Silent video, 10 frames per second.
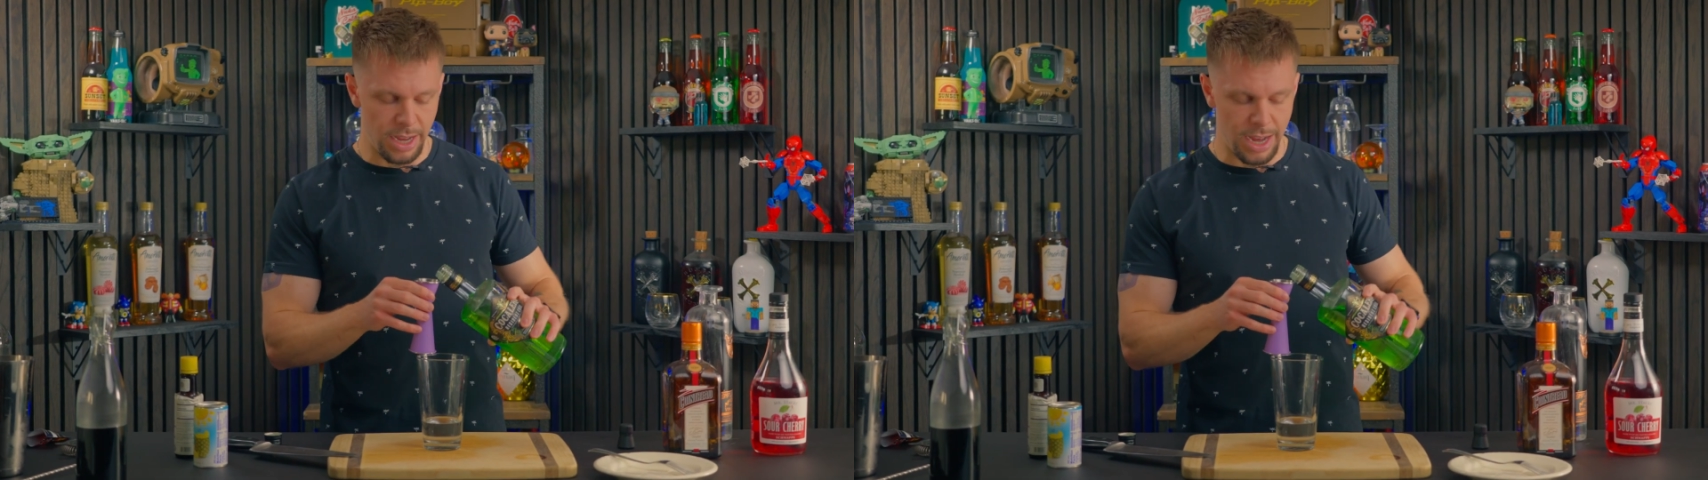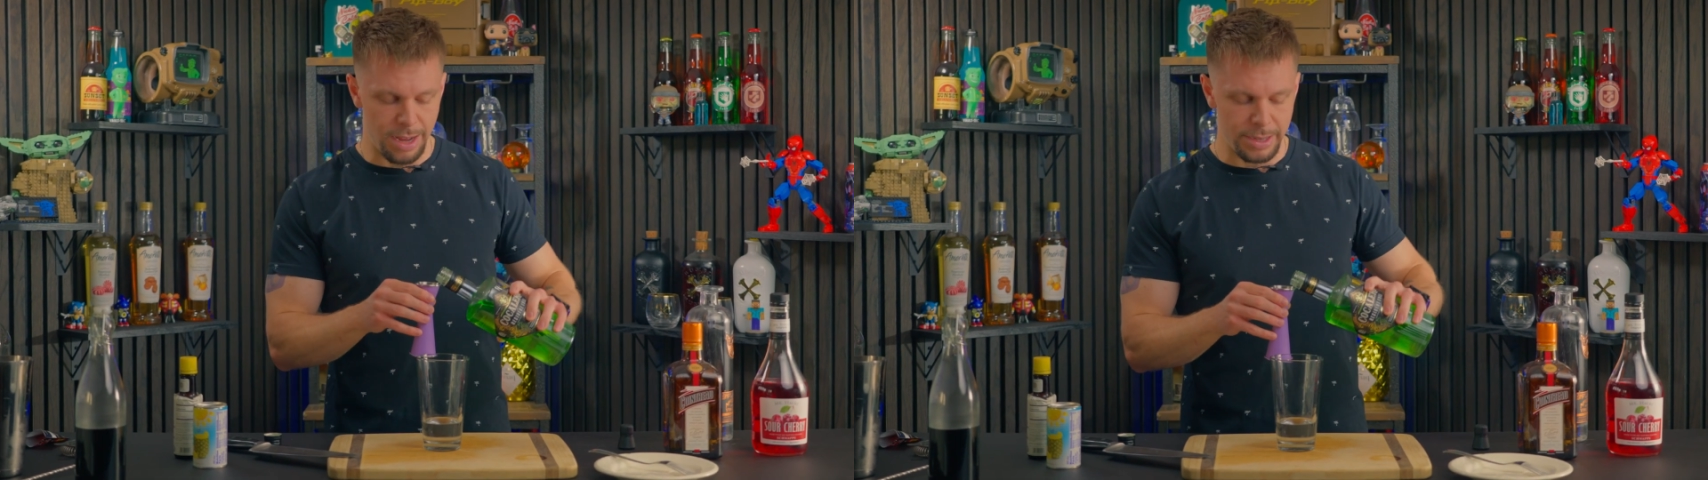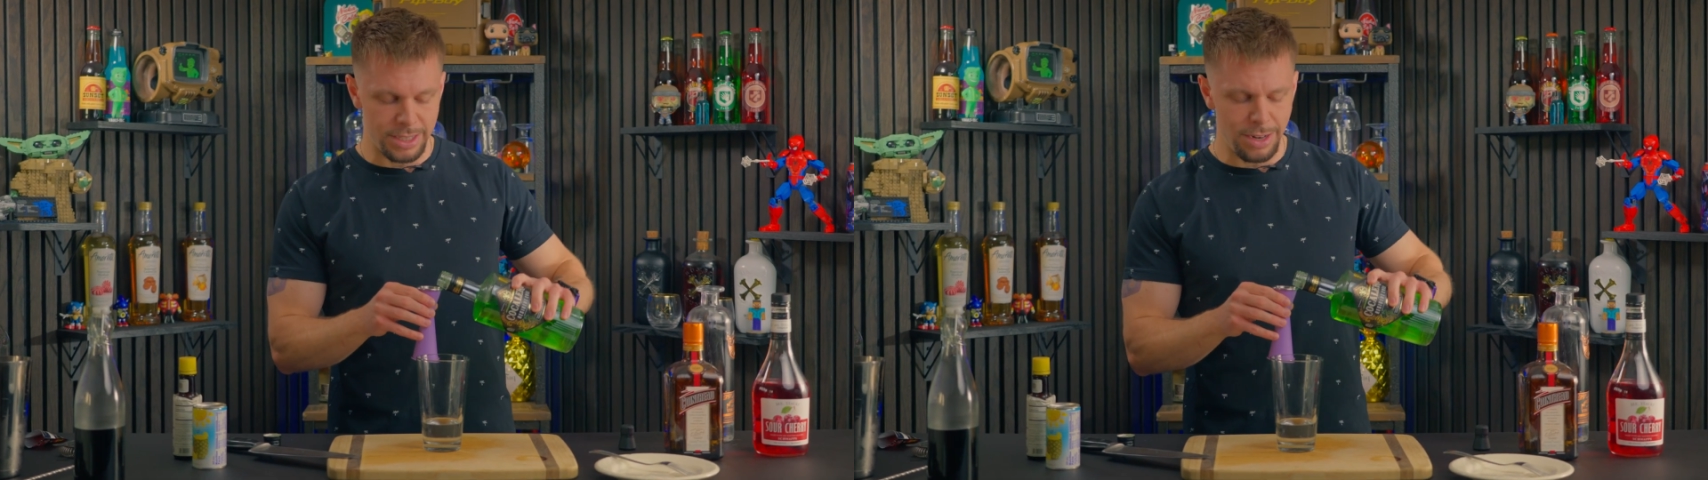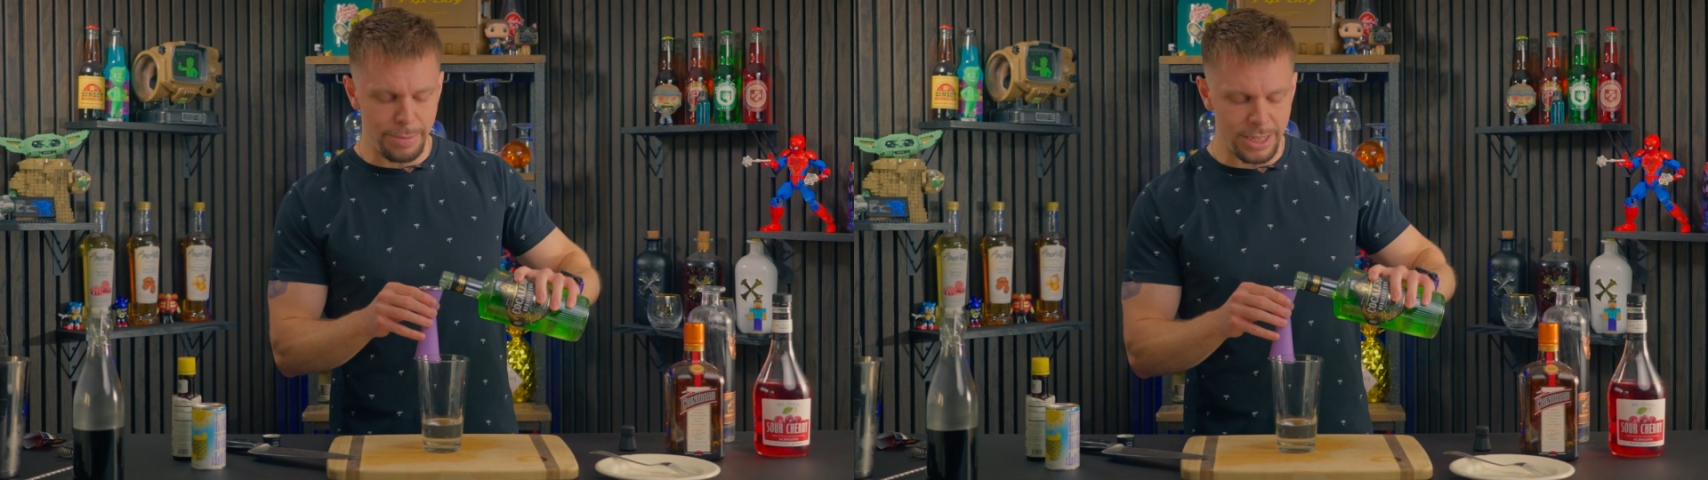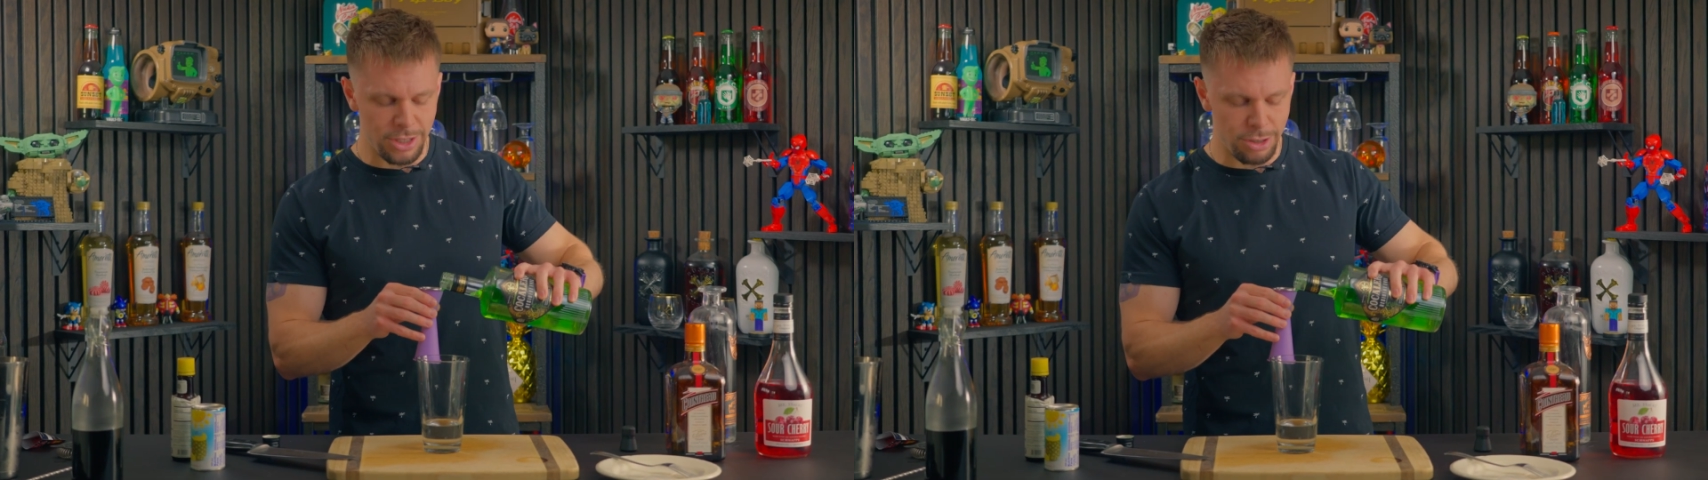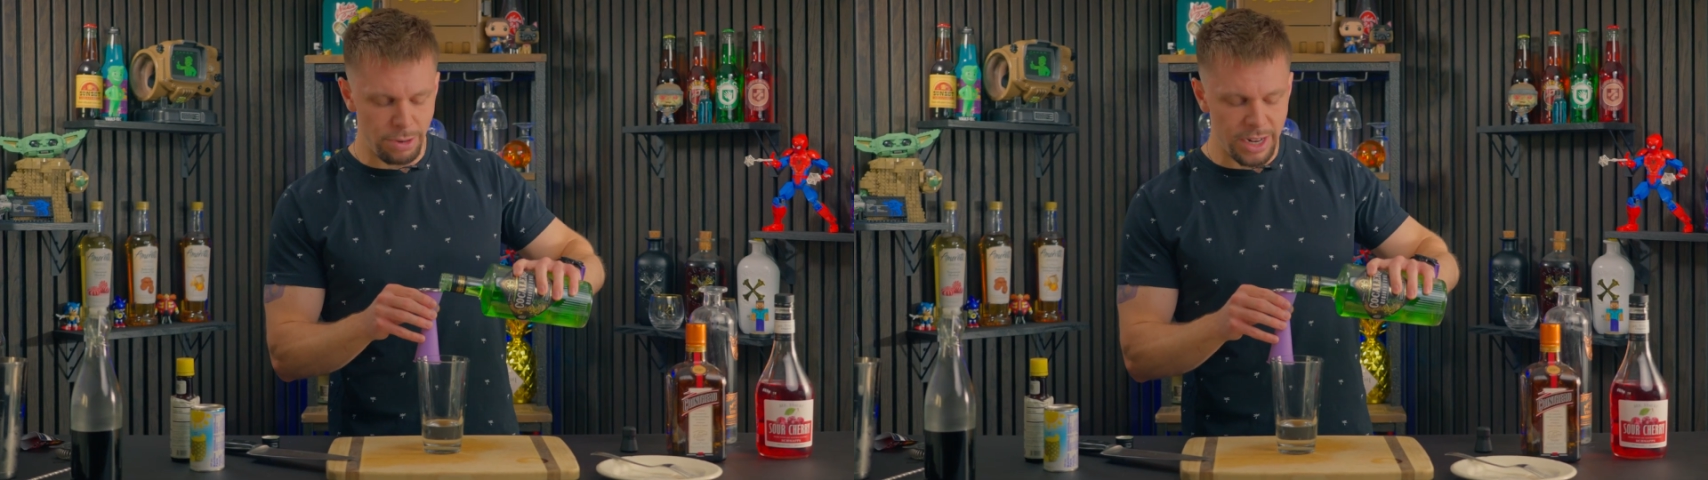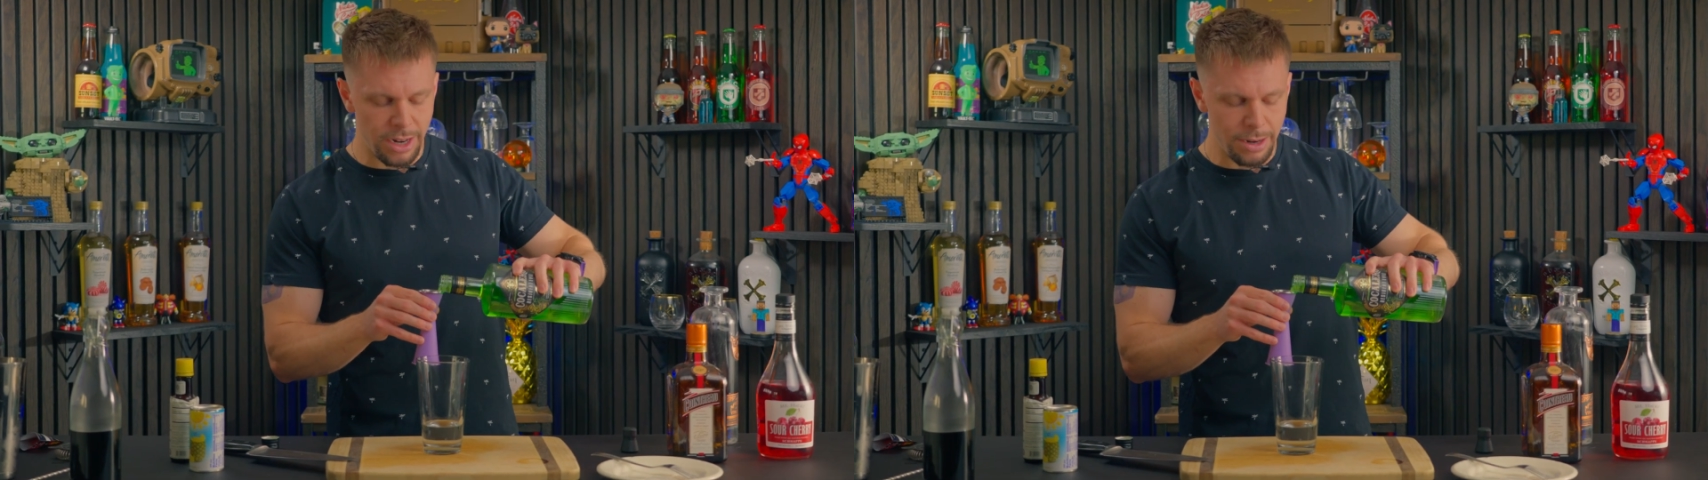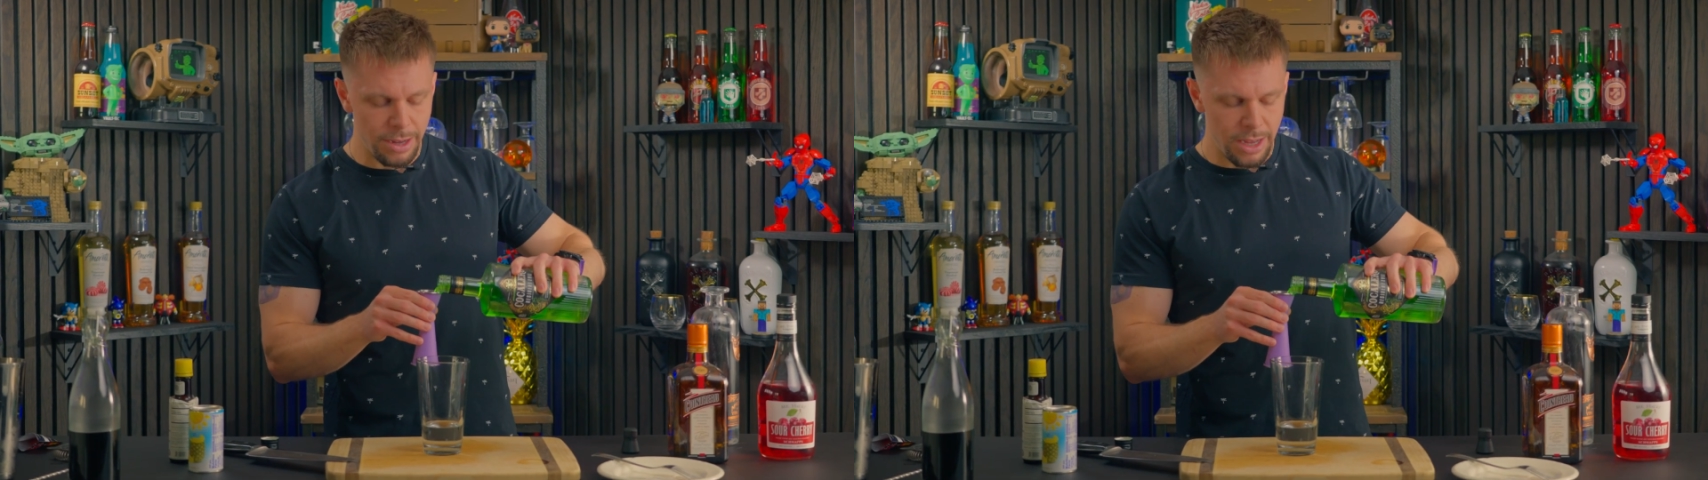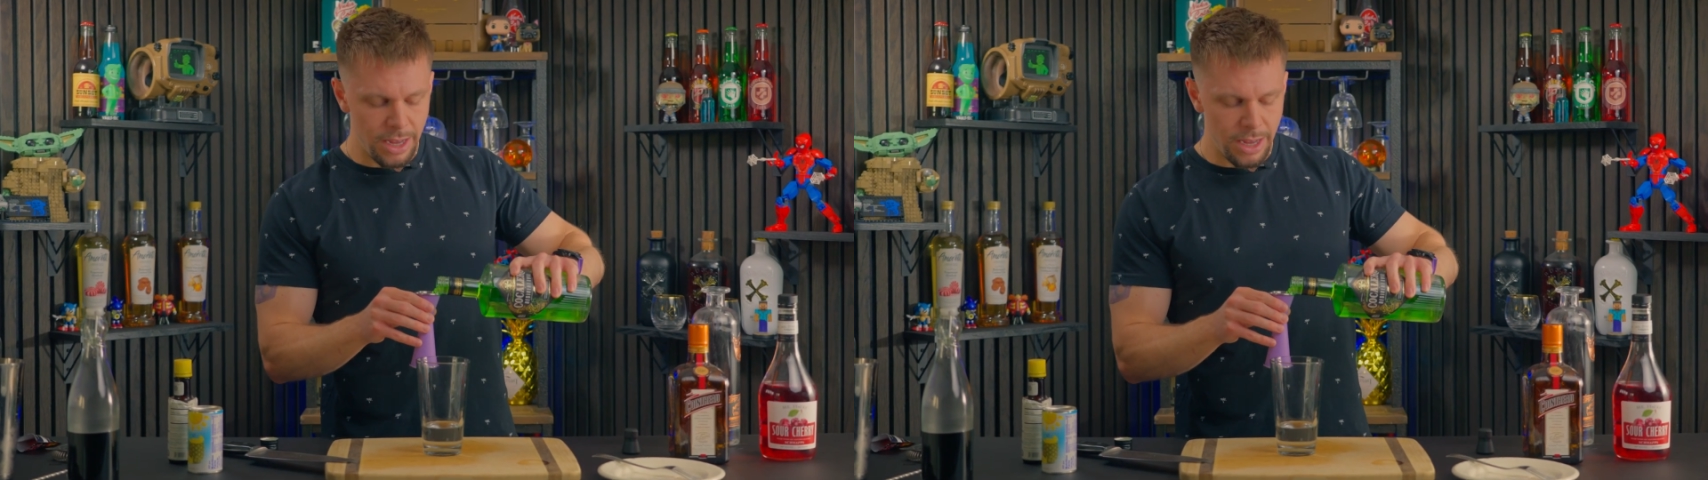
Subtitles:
It's a little bit sweeter.